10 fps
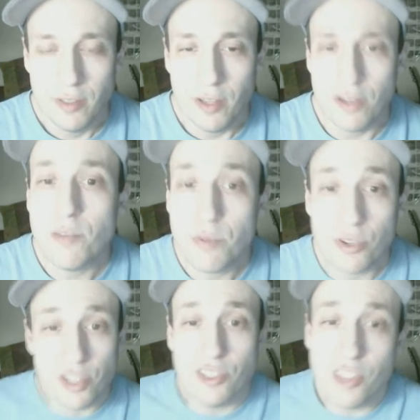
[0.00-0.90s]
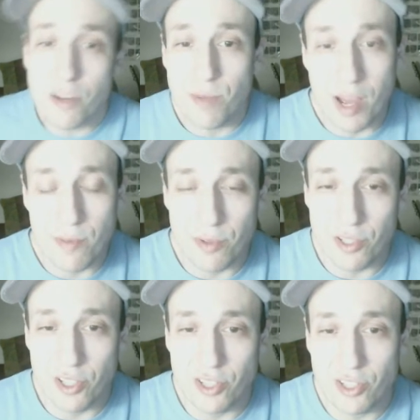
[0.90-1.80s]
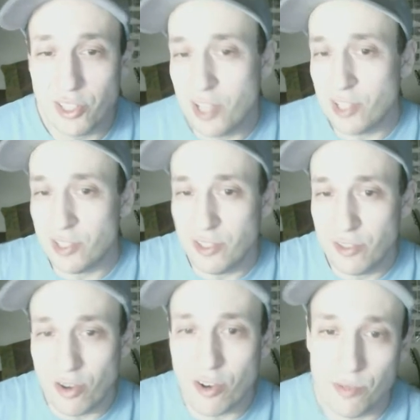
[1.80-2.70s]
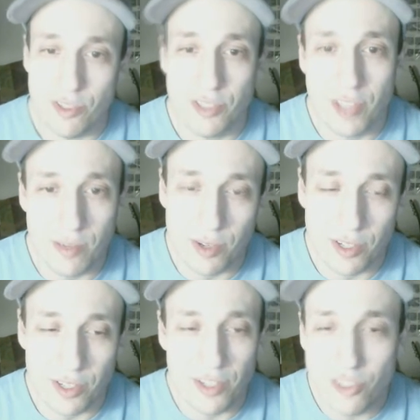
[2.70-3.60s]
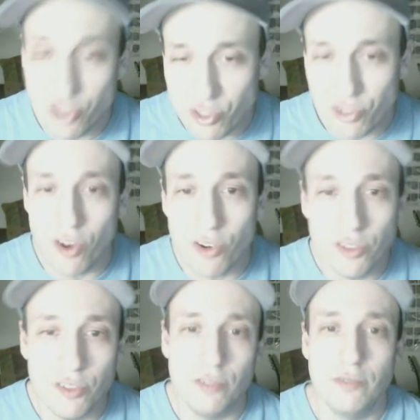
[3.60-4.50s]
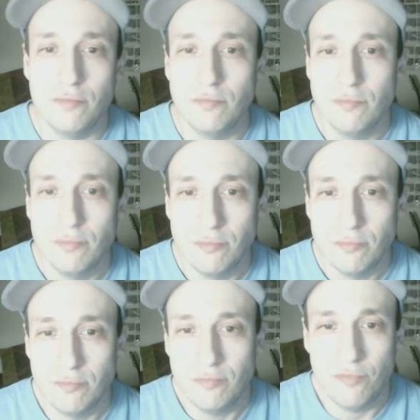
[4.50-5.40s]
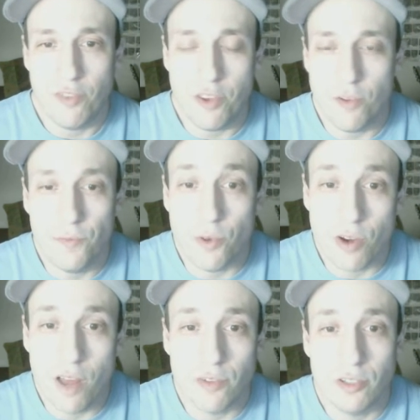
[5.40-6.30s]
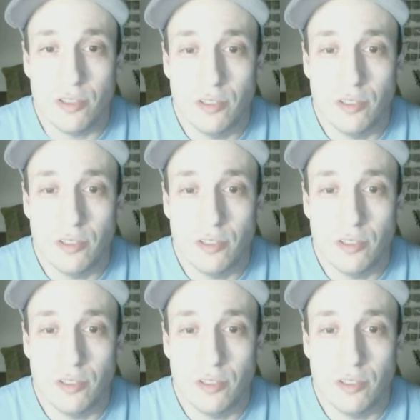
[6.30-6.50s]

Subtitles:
Another person has their Bible. It just has Darwin's name on it. And you're just going to argue, forever.